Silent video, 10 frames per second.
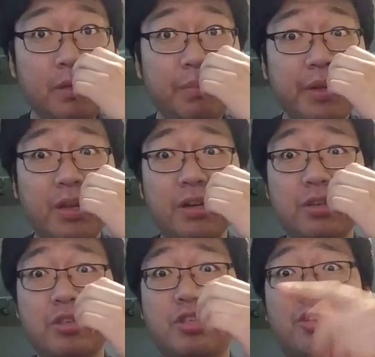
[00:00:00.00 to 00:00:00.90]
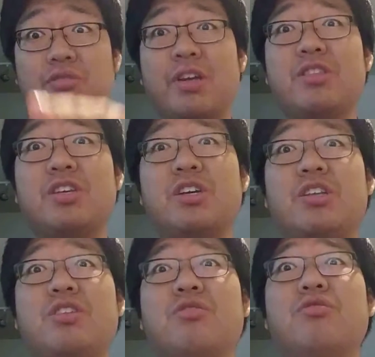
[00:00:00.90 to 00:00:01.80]
Because
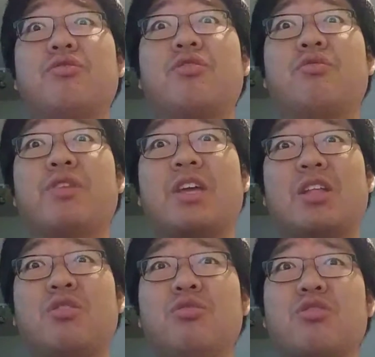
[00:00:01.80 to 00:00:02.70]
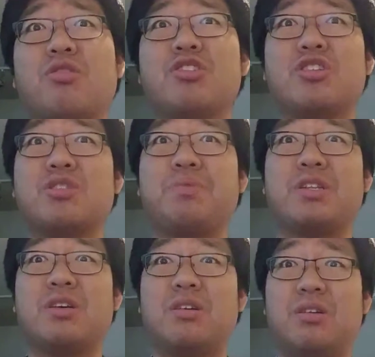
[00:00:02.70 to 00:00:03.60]
granted, you only get 2 tokens just by
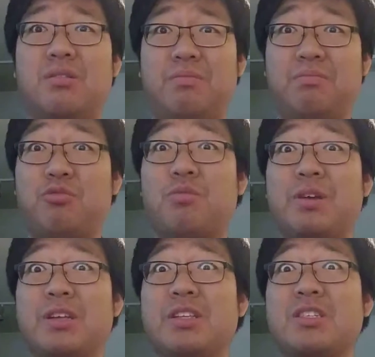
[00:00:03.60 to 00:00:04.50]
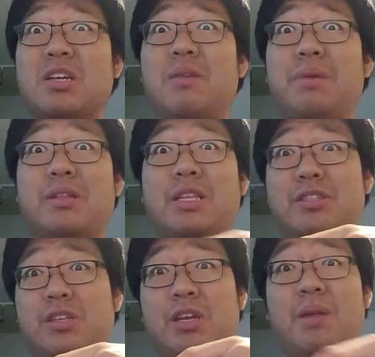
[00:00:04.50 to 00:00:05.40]
the normal in this guy, but
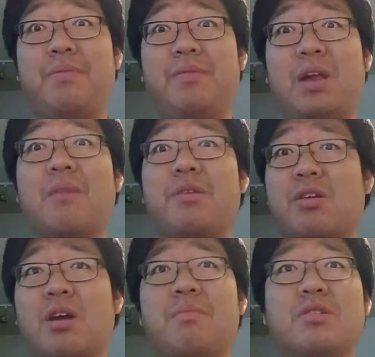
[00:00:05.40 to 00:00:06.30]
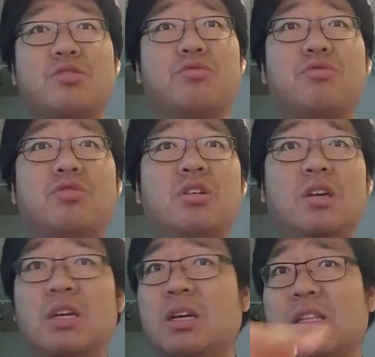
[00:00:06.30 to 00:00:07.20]
that's a nightmare combo, so
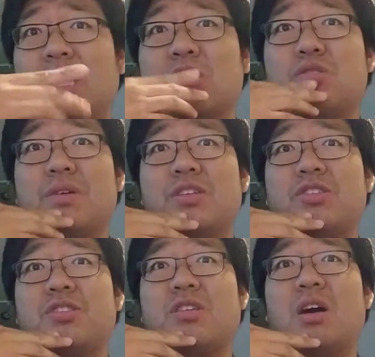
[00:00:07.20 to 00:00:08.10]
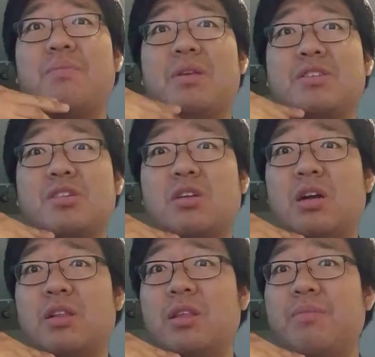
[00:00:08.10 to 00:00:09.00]
that's why Skybuster
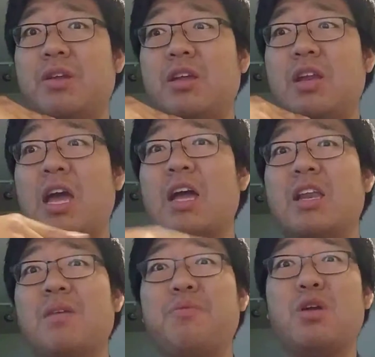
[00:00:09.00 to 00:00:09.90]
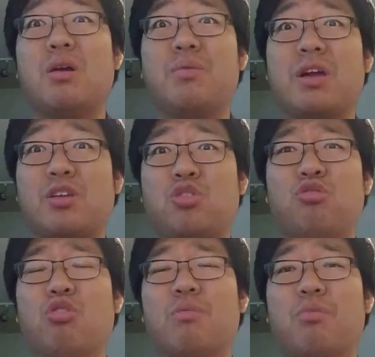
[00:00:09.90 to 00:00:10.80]
got limited. And if you have like
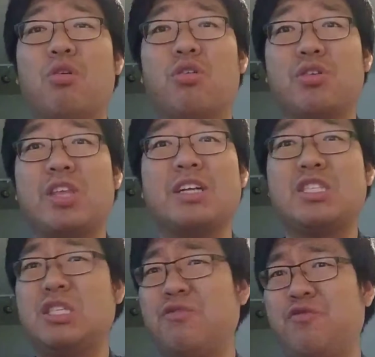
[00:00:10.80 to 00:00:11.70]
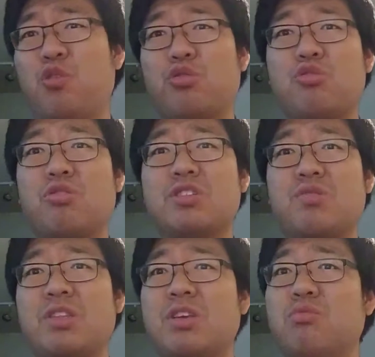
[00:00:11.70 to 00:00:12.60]
2 or more, that's 4 tokens
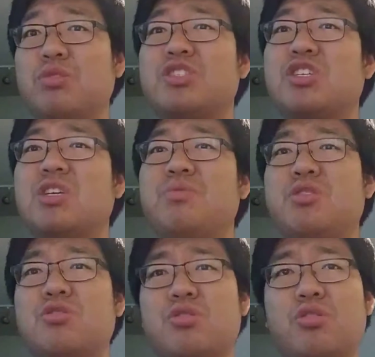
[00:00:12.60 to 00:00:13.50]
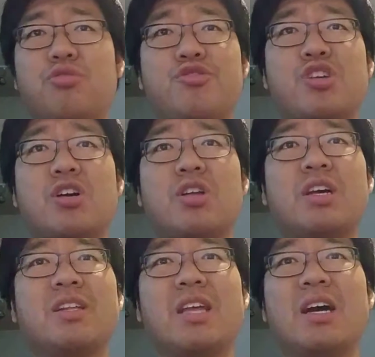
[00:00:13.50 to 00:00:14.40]
right there, which gives you so huge out.
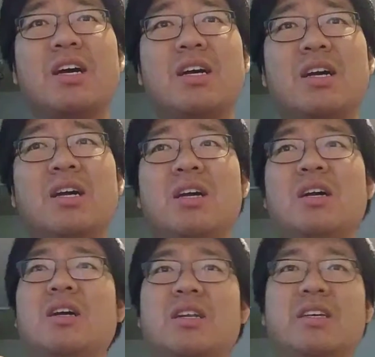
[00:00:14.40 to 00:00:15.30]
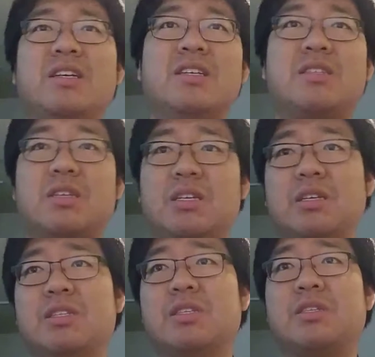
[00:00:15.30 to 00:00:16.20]
Like that is
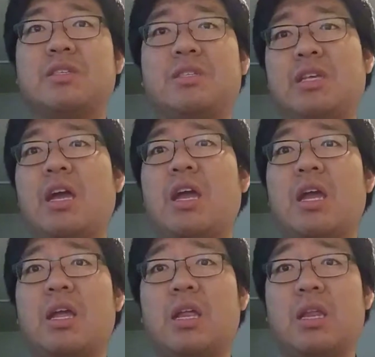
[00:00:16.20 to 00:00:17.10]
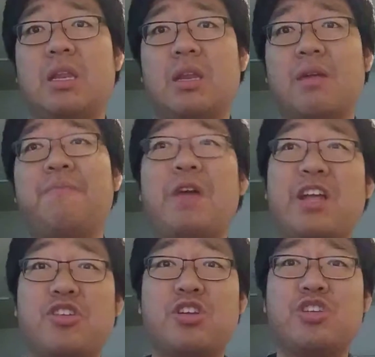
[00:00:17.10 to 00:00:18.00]
insane
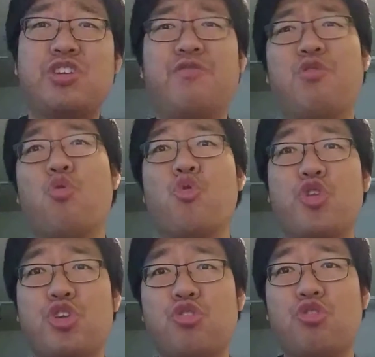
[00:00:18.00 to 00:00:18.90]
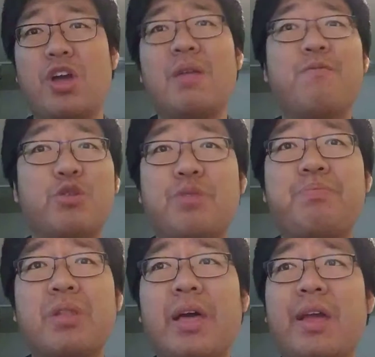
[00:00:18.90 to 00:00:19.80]
advantage for you and for the
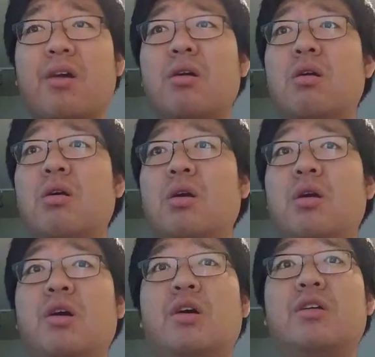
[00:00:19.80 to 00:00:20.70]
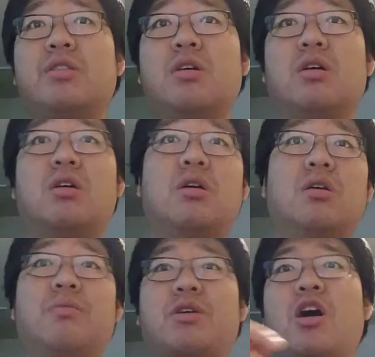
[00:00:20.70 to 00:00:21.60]
player.
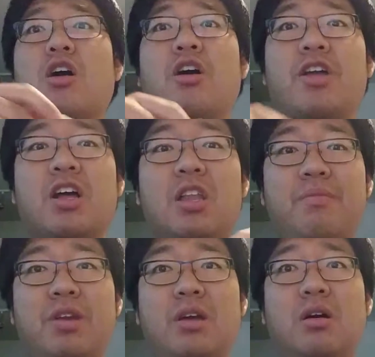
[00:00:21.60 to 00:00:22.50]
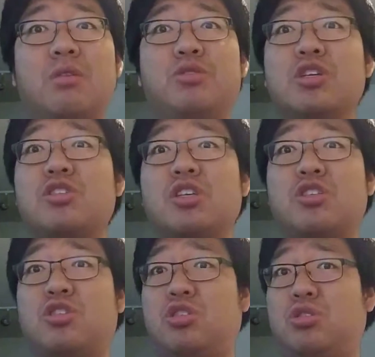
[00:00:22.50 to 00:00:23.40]
Kagari got limited. This
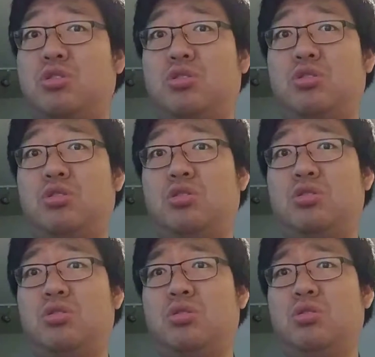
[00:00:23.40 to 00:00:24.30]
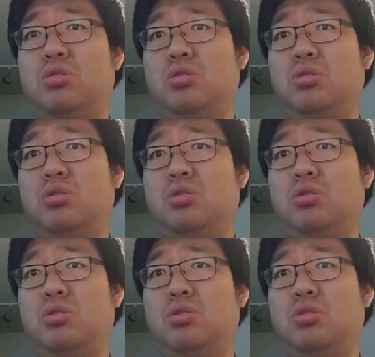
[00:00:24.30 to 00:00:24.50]
is